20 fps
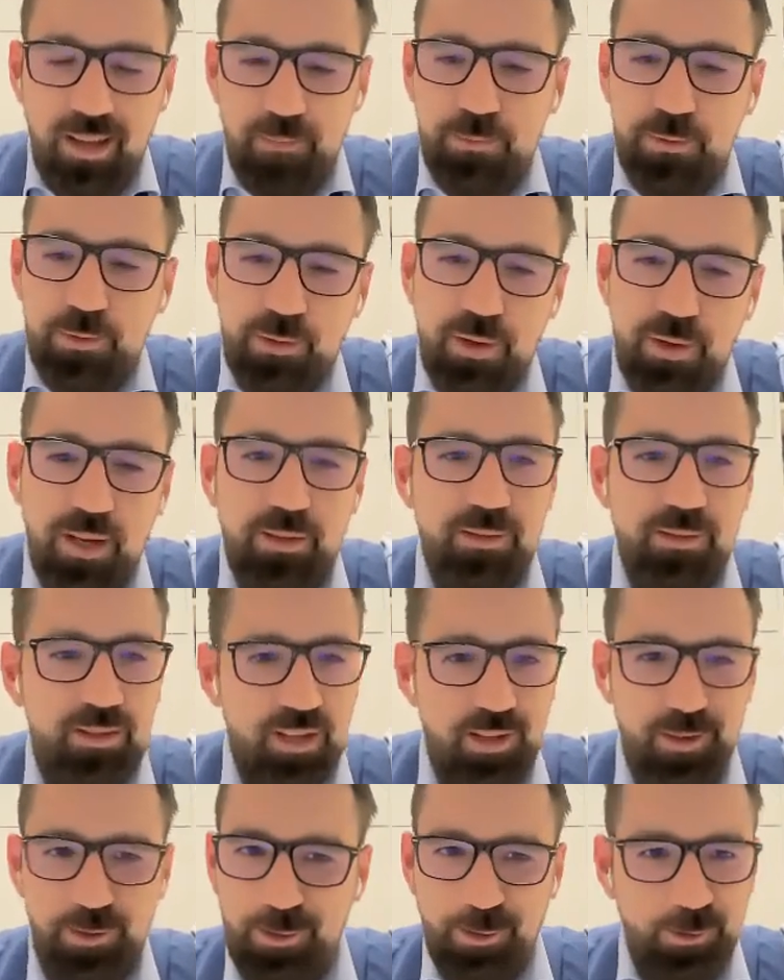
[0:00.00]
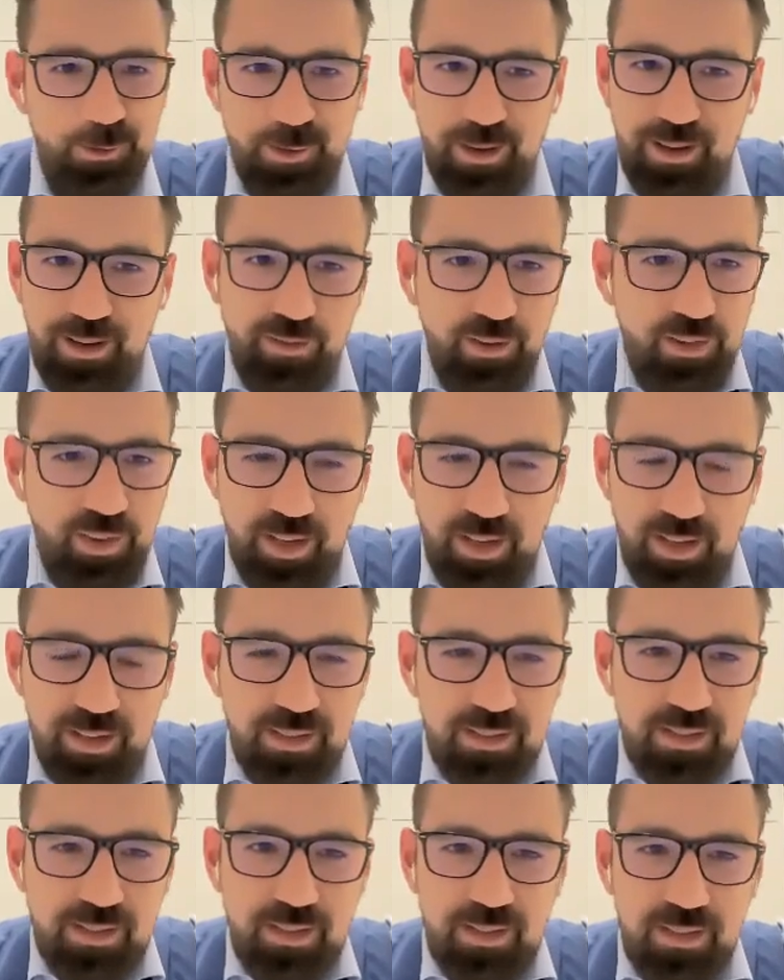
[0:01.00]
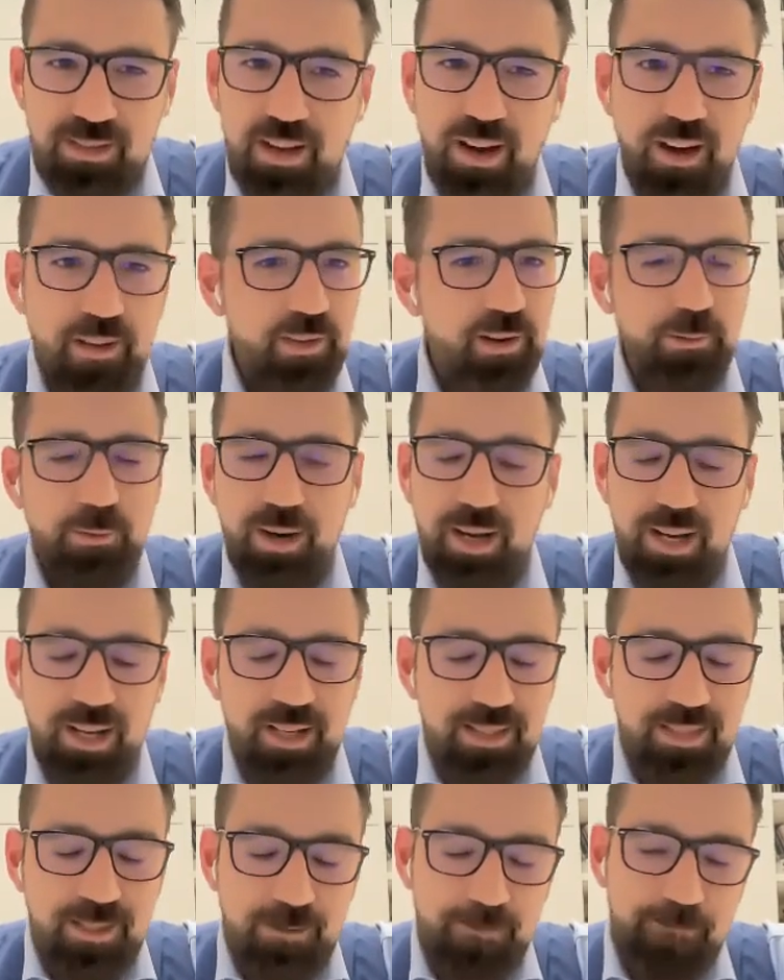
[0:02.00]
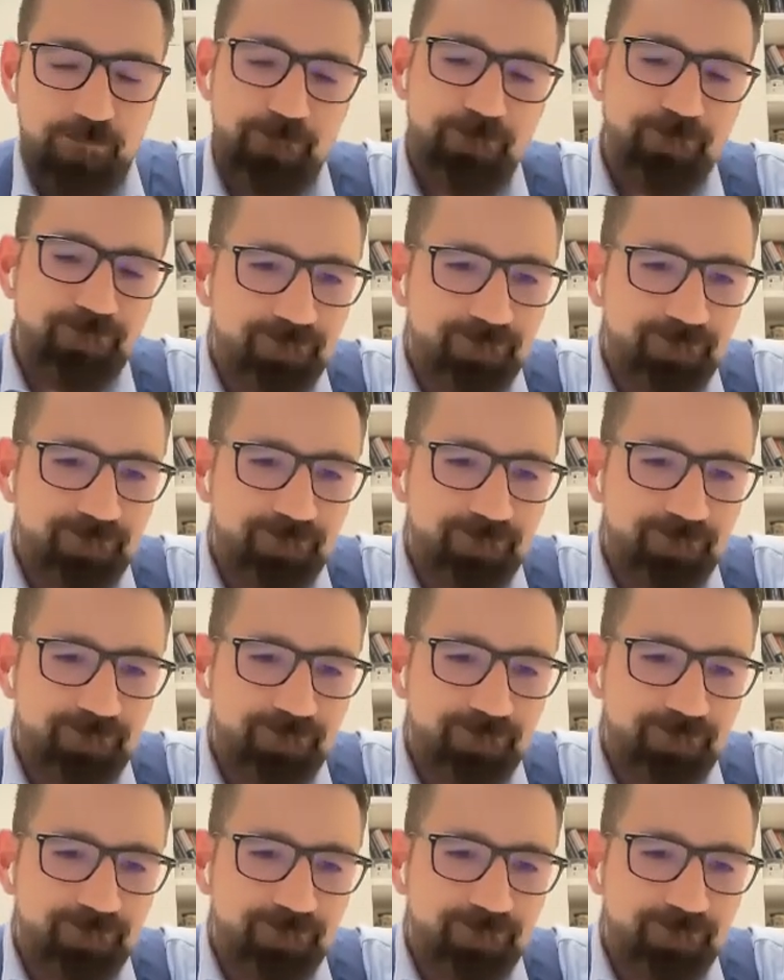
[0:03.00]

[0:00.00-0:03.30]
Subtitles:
and try to say no to everything else, because otherwise,